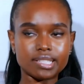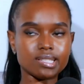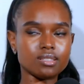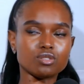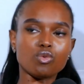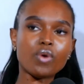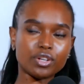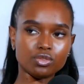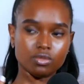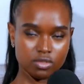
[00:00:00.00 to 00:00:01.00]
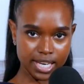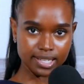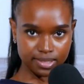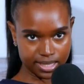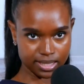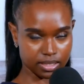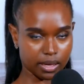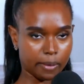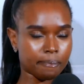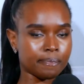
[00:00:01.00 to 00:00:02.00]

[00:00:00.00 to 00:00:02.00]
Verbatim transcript: it is, what do they need?